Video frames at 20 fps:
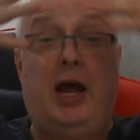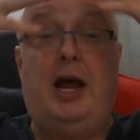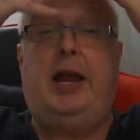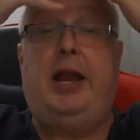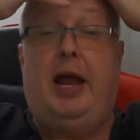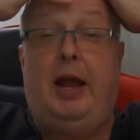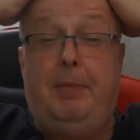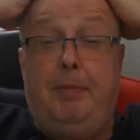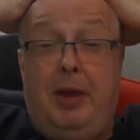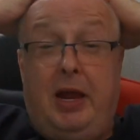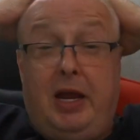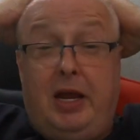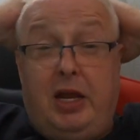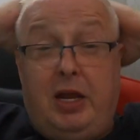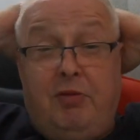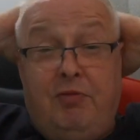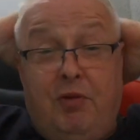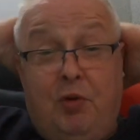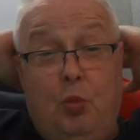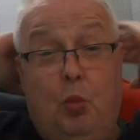and I may
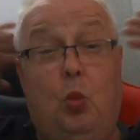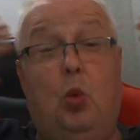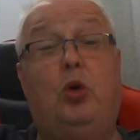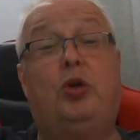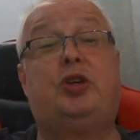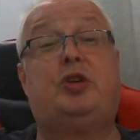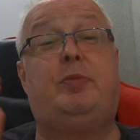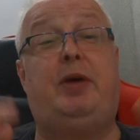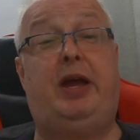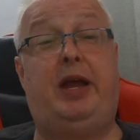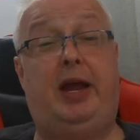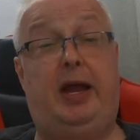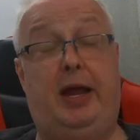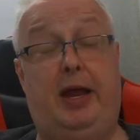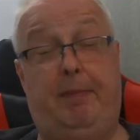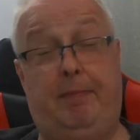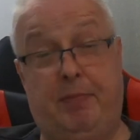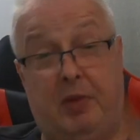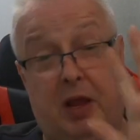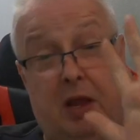even wash my
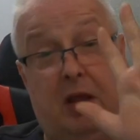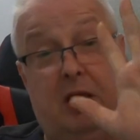hair.